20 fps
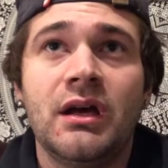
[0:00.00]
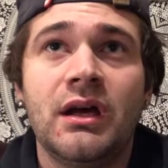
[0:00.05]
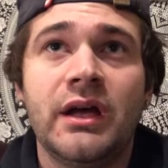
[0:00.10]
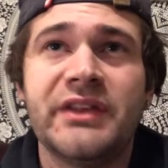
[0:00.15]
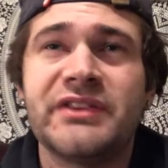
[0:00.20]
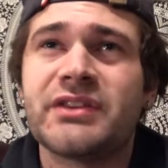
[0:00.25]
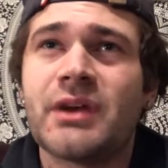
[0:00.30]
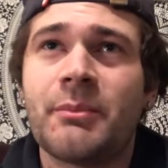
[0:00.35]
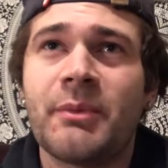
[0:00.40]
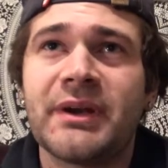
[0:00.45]

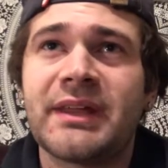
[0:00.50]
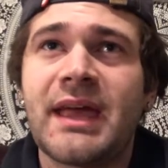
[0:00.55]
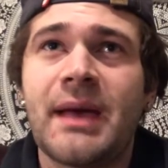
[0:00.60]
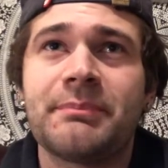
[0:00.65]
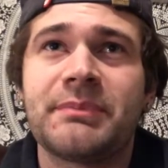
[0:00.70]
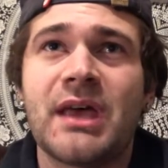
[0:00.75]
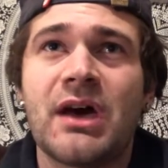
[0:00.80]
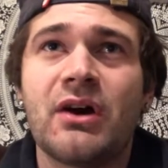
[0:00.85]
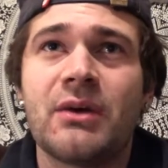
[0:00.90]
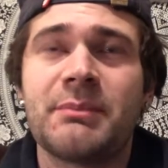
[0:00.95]
and someone
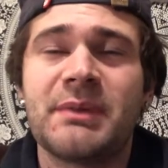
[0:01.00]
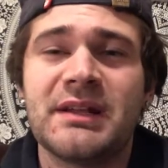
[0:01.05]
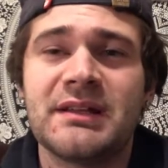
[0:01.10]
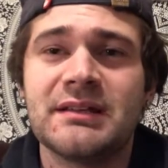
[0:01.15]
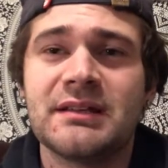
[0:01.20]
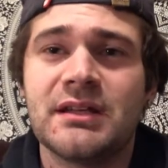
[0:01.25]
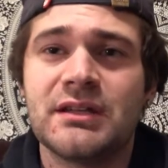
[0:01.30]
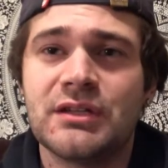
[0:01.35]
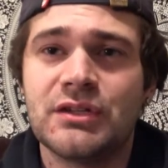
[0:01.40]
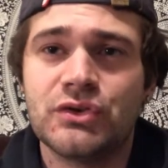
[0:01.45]
kept telling me
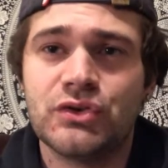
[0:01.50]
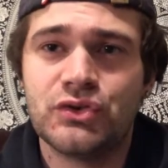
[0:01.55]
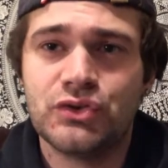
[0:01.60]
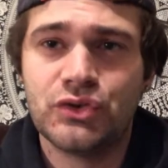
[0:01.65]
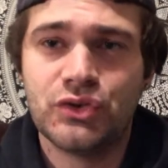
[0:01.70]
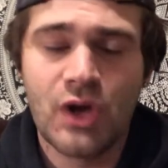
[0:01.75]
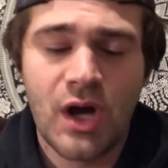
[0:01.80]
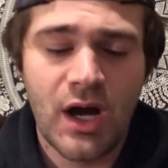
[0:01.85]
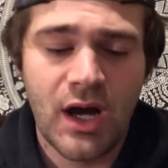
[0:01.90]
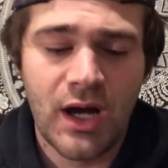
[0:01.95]

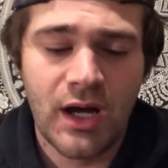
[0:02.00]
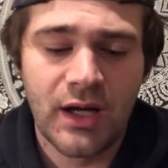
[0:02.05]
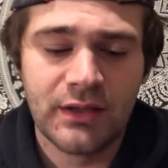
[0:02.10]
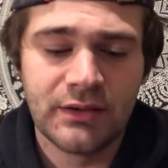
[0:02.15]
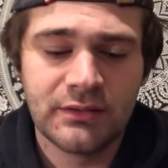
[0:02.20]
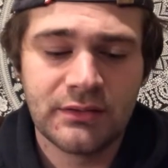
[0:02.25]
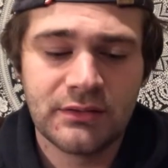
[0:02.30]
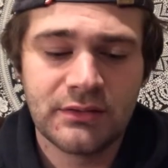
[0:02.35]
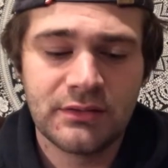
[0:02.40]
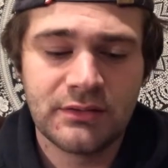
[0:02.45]

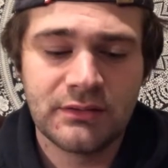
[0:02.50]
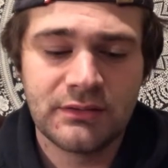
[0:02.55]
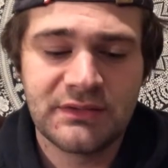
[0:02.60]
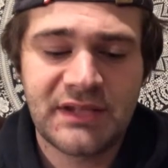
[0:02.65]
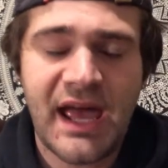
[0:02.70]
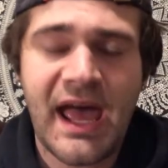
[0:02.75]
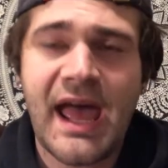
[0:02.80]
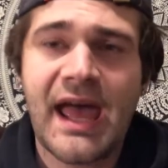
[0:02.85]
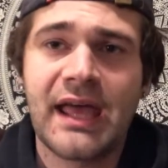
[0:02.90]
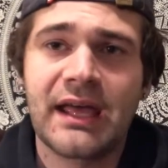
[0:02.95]
to
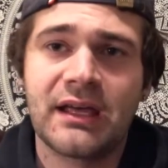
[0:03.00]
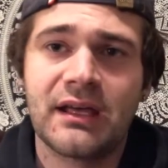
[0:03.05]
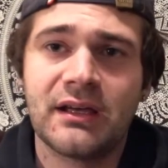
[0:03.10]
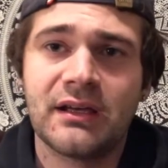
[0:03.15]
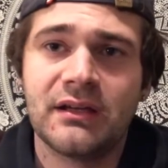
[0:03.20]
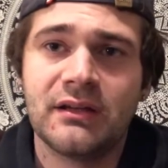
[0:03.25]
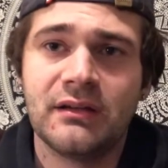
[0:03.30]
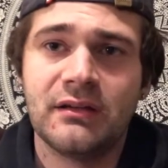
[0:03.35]
tag